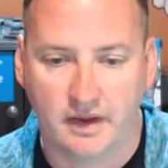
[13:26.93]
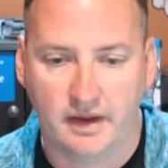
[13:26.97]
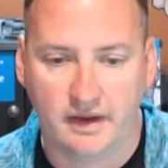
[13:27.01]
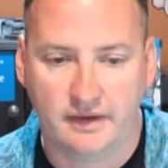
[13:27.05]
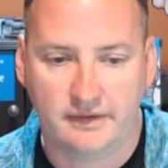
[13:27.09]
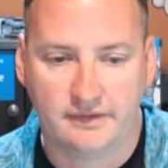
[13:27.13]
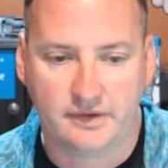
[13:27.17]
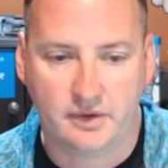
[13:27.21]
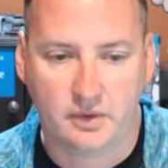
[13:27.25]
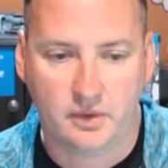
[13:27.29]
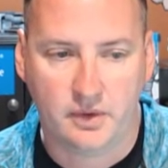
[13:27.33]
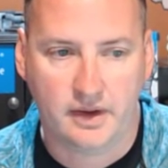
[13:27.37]

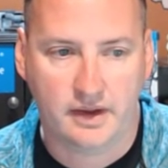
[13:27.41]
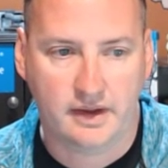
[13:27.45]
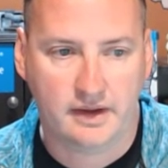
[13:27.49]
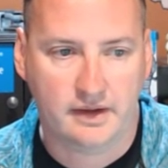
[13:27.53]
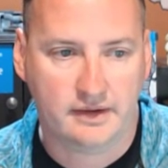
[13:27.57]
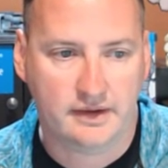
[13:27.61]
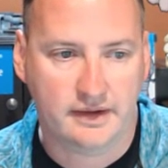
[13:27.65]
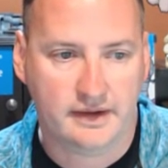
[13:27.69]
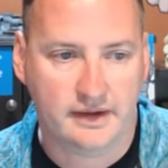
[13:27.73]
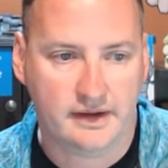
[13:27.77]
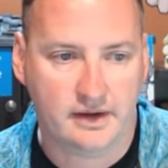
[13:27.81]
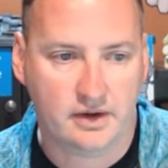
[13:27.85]
and so
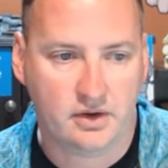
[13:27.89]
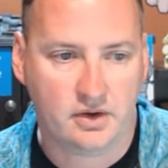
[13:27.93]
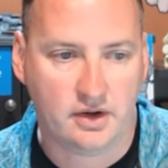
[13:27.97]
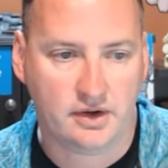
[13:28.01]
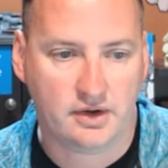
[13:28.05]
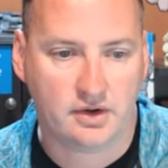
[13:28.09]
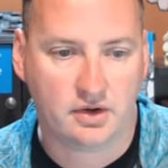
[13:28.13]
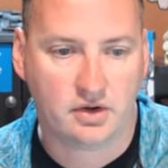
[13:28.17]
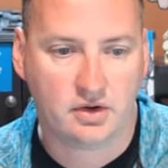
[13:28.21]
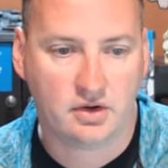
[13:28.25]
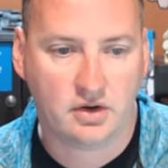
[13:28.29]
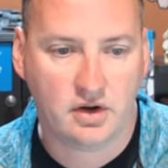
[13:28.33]
in here
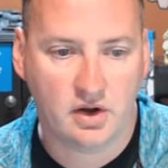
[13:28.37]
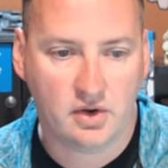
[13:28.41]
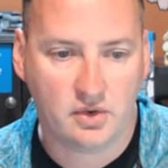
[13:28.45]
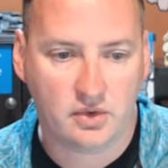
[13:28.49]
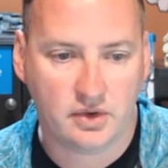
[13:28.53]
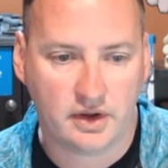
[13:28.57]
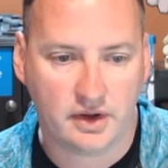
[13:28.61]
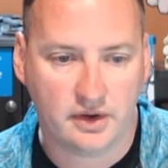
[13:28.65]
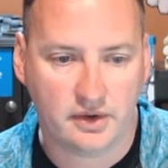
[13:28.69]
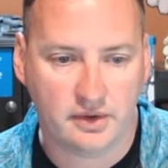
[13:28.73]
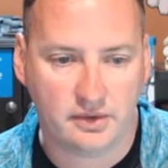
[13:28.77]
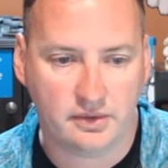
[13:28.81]
under
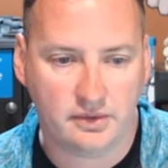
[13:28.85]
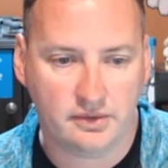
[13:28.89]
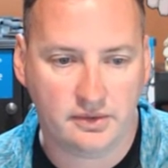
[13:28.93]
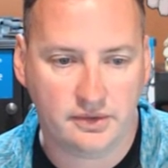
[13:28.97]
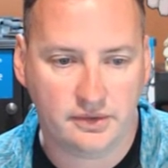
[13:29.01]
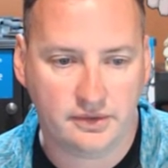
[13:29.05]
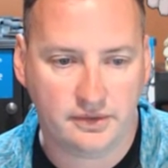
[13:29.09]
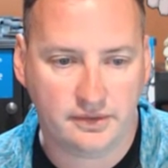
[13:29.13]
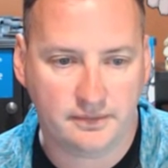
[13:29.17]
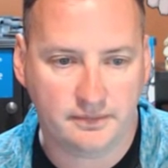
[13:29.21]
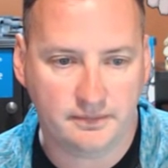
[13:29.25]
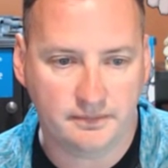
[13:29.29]

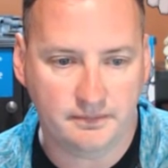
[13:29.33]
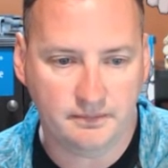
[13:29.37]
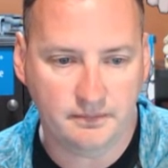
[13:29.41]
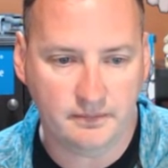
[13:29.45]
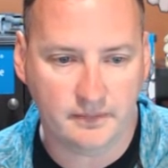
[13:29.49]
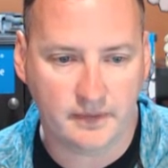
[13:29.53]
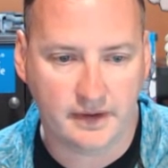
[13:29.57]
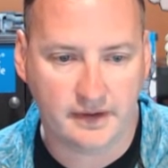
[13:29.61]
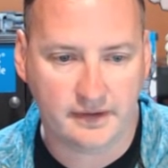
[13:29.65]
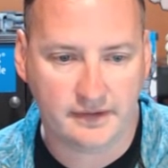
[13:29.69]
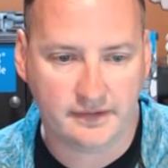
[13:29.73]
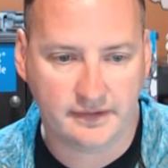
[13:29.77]
logos
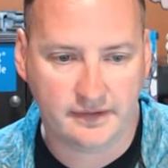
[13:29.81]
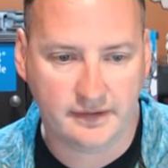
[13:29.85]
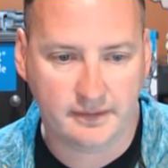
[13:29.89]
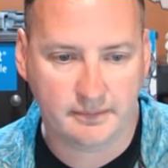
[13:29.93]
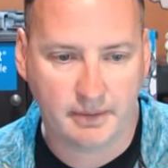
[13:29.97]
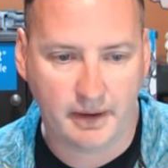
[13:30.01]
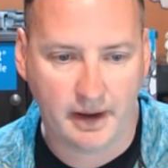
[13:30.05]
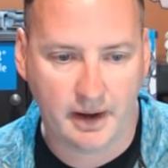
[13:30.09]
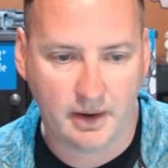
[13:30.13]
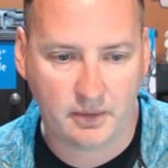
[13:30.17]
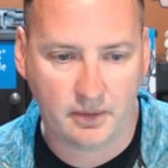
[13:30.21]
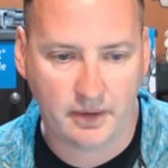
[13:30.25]
is the
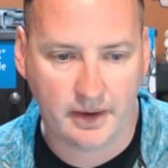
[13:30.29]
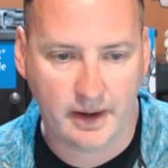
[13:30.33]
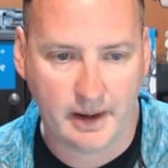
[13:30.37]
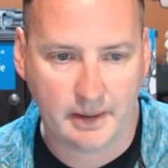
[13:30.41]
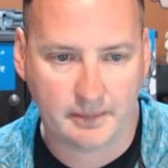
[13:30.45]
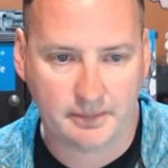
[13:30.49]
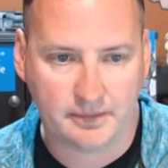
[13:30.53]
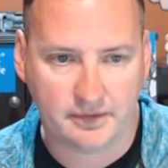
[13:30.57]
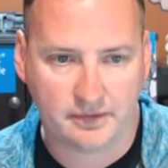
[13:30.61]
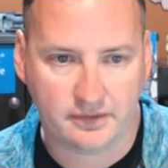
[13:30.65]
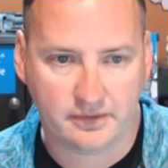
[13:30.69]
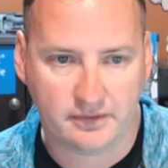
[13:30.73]
Power
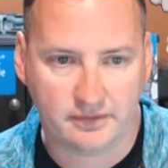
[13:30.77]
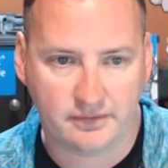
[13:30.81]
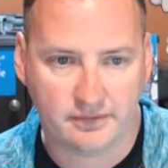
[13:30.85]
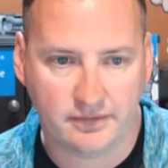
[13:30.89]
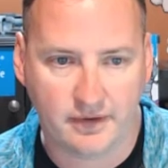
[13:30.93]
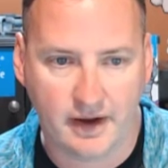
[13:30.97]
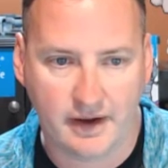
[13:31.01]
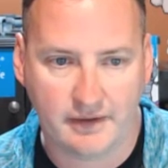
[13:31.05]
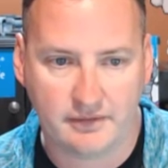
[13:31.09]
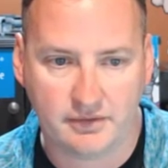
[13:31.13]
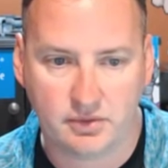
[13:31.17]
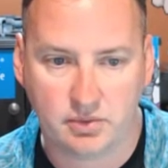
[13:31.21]
Apps
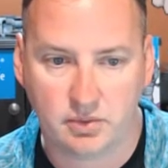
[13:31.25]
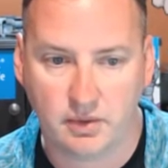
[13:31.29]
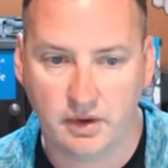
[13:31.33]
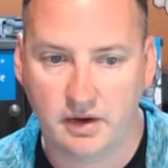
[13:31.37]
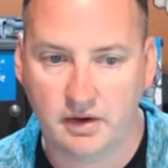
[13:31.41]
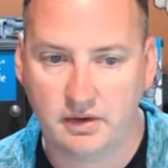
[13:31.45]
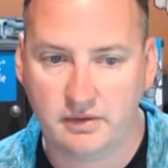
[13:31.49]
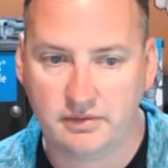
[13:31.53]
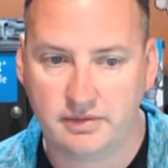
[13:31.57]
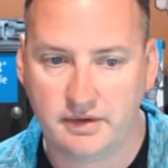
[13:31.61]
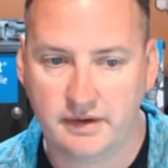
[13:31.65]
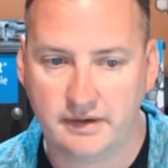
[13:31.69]

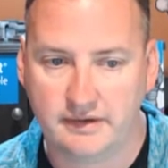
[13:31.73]
512